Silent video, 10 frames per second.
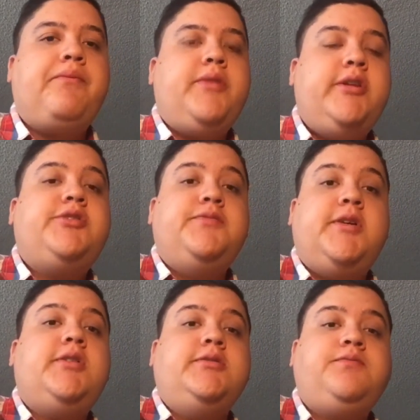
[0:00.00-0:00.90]
It's
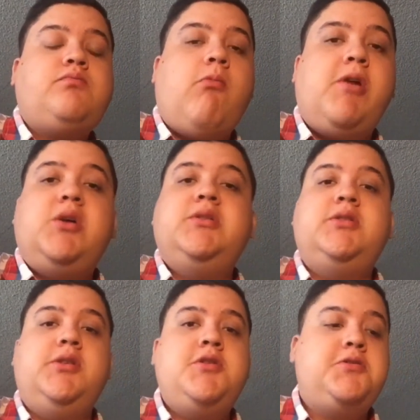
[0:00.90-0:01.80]
very, very
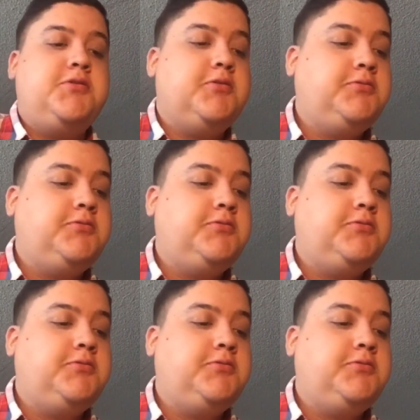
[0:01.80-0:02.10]
delicious.